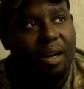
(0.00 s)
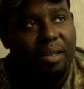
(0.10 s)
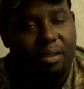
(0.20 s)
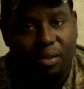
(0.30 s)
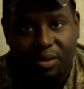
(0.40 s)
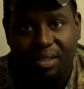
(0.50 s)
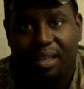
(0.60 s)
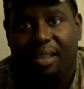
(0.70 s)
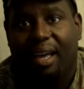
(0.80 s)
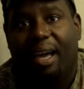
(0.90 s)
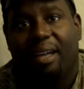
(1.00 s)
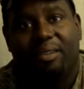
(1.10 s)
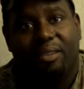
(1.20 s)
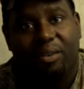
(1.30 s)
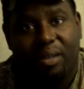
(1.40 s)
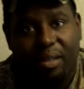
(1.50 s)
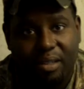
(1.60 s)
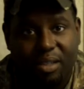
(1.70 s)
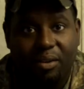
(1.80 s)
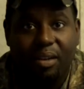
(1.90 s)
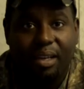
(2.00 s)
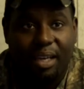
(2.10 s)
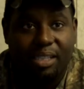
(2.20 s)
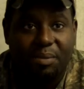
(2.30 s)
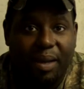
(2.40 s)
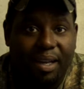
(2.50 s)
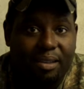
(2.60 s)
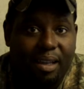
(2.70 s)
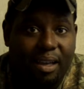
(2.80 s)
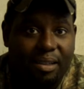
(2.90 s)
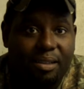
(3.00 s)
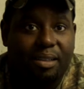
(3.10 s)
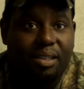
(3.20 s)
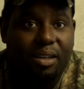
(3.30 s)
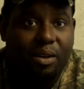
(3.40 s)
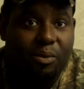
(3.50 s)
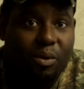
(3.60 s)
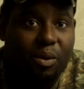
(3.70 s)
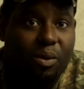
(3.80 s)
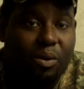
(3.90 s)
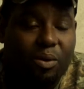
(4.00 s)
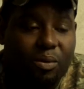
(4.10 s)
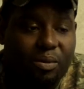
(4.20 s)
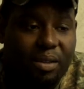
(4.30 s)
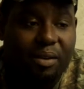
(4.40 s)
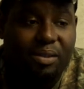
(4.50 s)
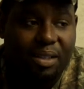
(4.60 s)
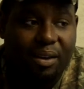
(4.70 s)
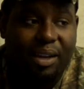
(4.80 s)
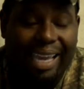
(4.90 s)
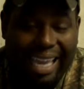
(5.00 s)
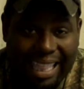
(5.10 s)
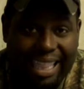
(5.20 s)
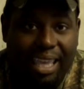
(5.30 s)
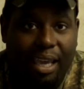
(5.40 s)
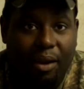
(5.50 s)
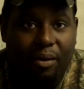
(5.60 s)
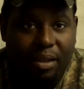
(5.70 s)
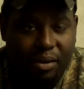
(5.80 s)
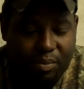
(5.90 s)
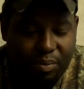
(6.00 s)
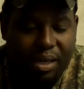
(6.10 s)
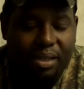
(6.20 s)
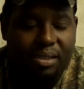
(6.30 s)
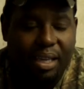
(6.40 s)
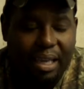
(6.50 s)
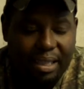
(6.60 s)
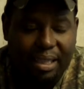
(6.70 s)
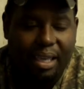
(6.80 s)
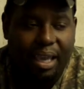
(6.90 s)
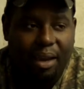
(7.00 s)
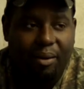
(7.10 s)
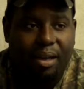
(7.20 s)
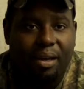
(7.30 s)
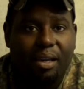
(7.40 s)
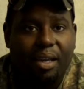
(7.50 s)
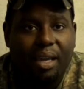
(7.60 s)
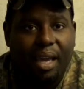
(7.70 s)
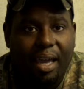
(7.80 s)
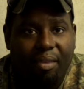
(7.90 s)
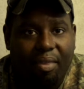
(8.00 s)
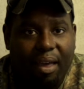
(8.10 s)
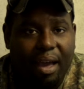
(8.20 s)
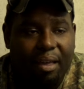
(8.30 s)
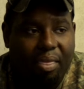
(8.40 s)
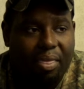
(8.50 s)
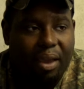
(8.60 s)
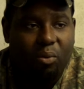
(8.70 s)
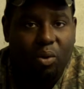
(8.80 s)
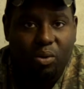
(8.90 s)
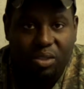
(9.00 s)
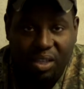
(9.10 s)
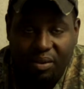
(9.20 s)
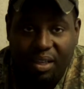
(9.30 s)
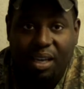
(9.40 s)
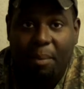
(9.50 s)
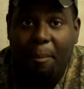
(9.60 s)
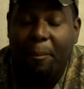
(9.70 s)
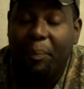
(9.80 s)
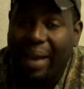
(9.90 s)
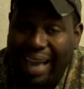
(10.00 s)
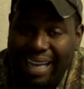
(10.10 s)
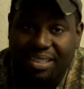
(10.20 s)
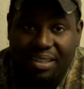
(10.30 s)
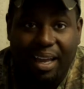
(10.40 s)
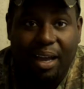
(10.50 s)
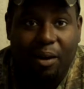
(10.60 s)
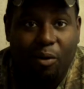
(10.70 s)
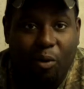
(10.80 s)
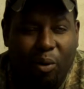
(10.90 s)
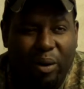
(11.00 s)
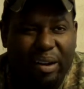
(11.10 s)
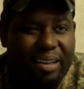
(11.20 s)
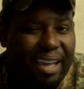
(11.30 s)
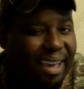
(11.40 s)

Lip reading: You see that, you can generally expect that there's deer in the area, there's bucks in the area, and that they will generally come back to that on